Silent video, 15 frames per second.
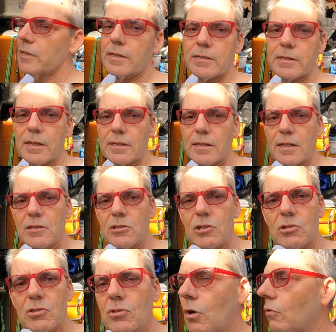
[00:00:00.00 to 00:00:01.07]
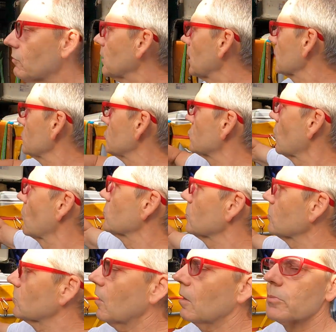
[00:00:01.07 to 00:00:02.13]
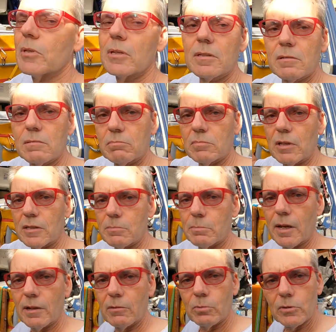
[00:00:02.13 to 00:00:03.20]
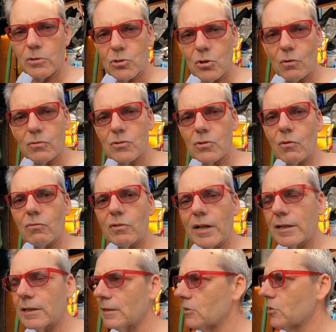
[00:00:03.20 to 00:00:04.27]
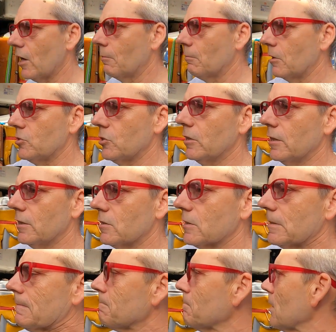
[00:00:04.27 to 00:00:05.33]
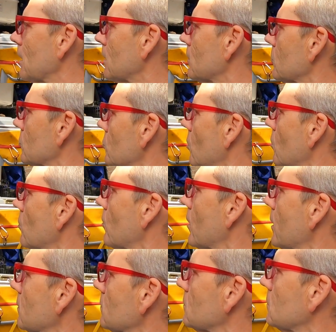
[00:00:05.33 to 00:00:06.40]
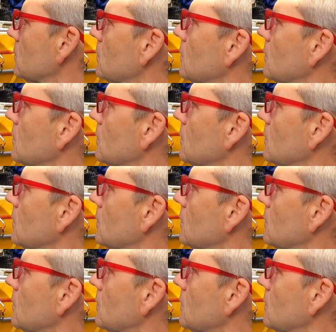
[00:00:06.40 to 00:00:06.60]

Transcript: things, and then just soft luggage goes on top, so it doesn't matter with soft luggage how much it gets thrown around.